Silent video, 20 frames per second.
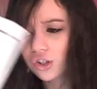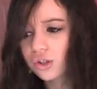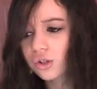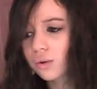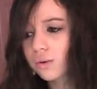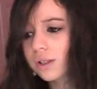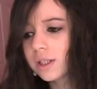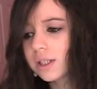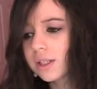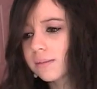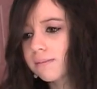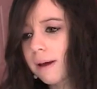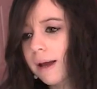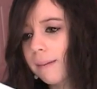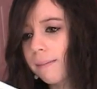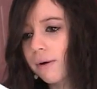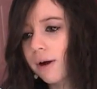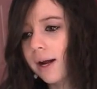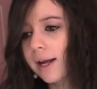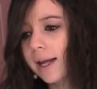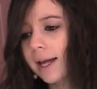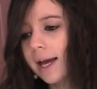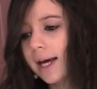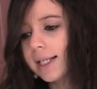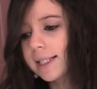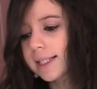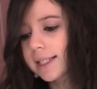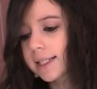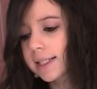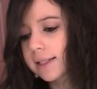threw in this paper, I
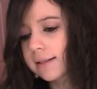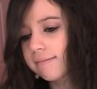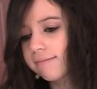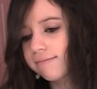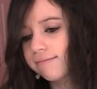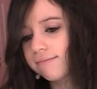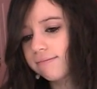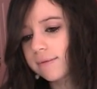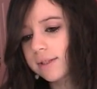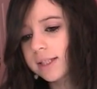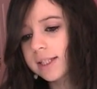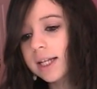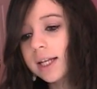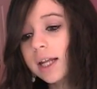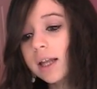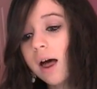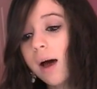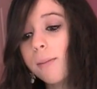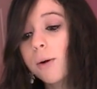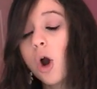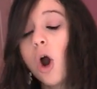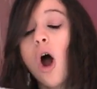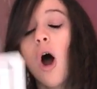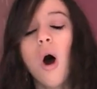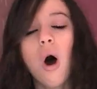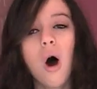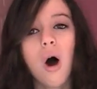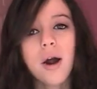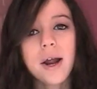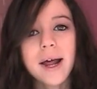guess. Cyndi Lauper.
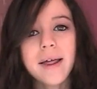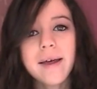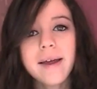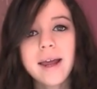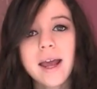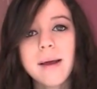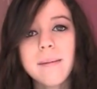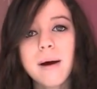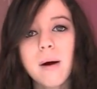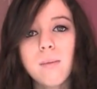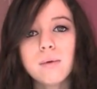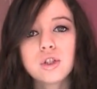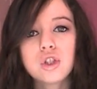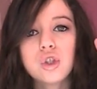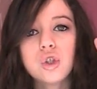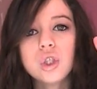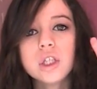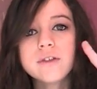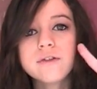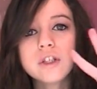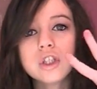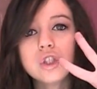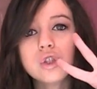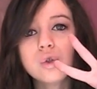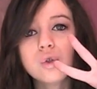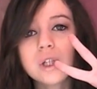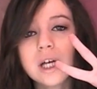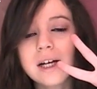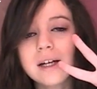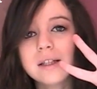Oh yeah, they came out with two different new
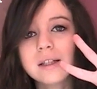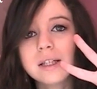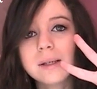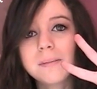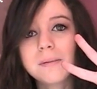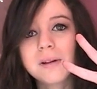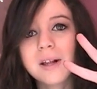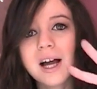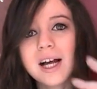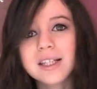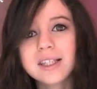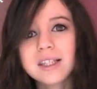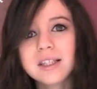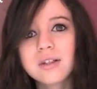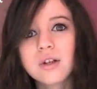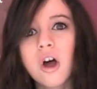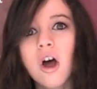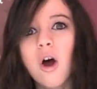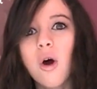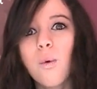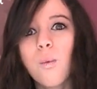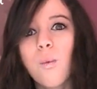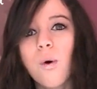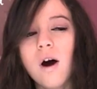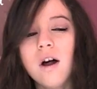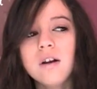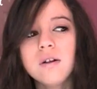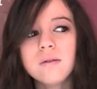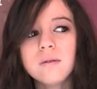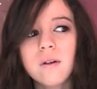lip glosses.
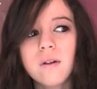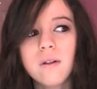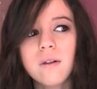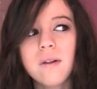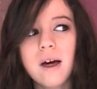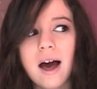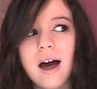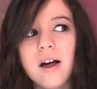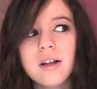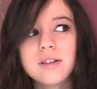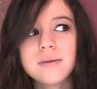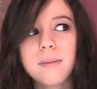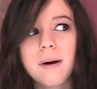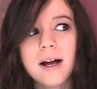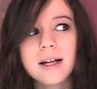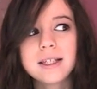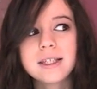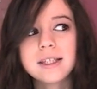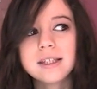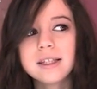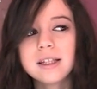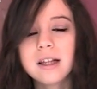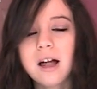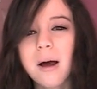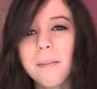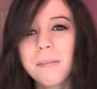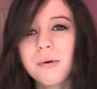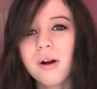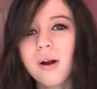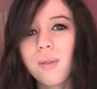One that's by Cyndi
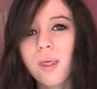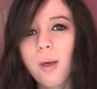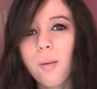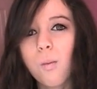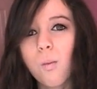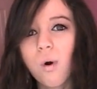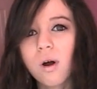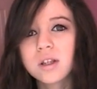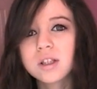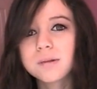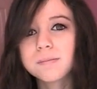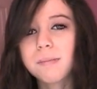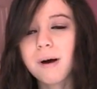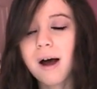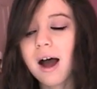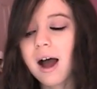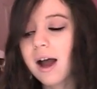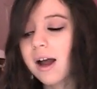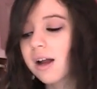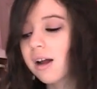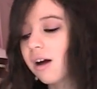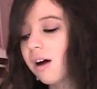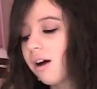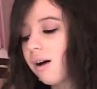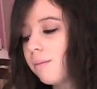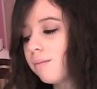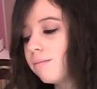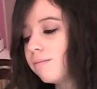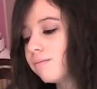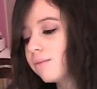Lauper and then one's by
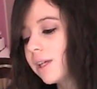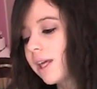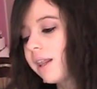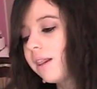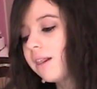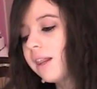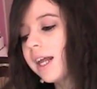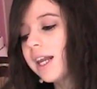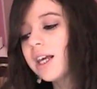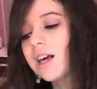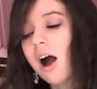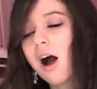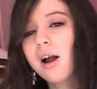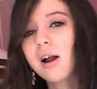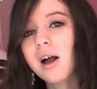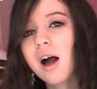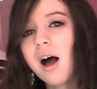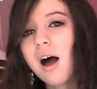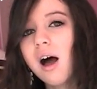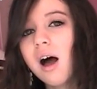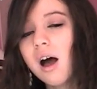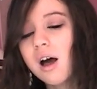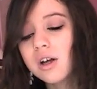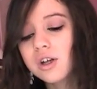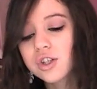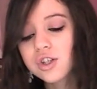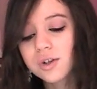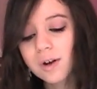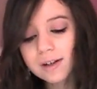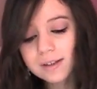um, Lady Gaga.
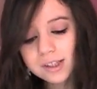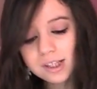So I was